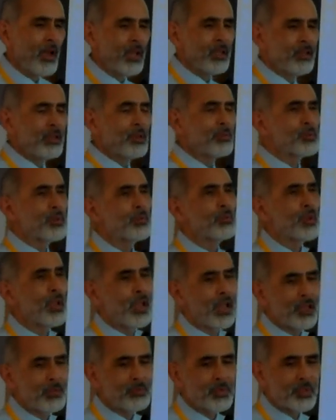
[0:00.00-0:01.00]
In terms of
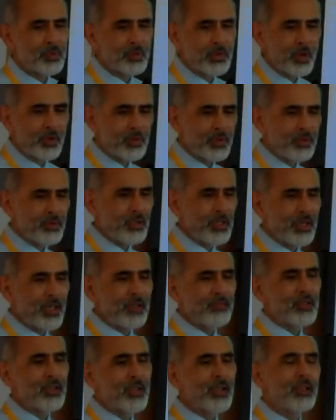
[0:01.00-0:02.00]
the elements chosen, you can
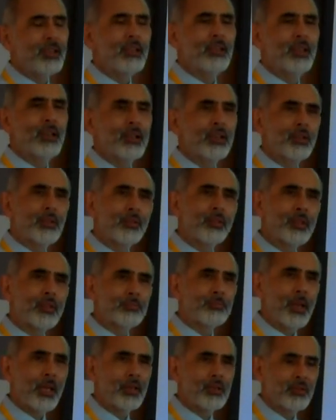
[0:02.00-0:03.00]
have an idea here of the
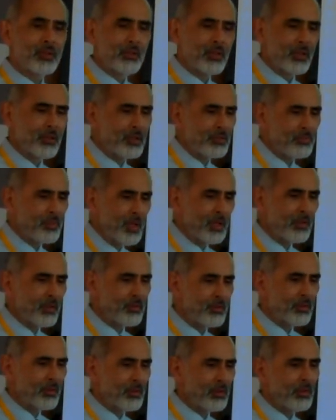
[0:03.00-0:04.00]
Spanish and English
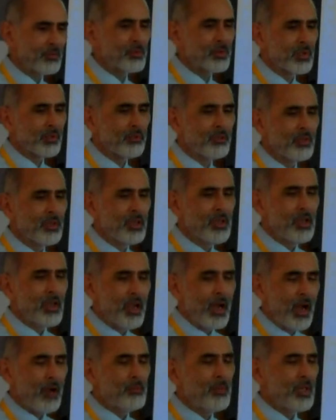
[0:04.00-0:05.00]
speakers in terms of
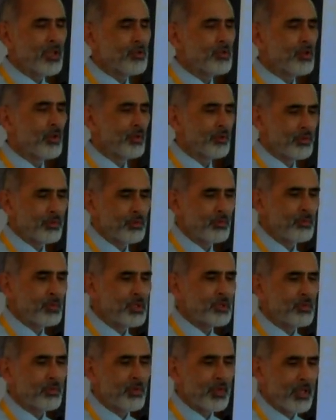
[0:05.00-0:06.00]
how many chose
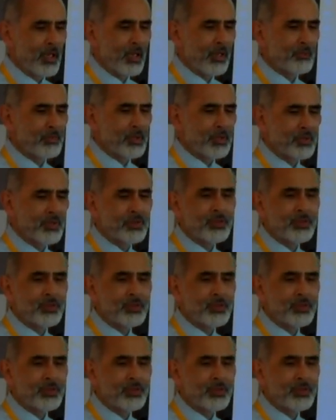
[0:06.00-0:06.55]
which of the elements.